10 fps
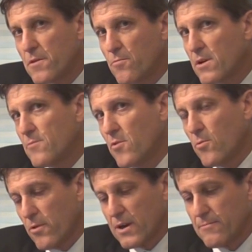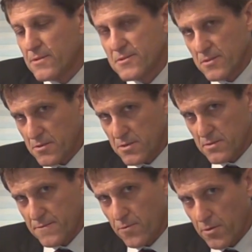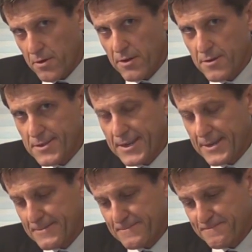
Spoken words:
with one or more workable solutions for you here today.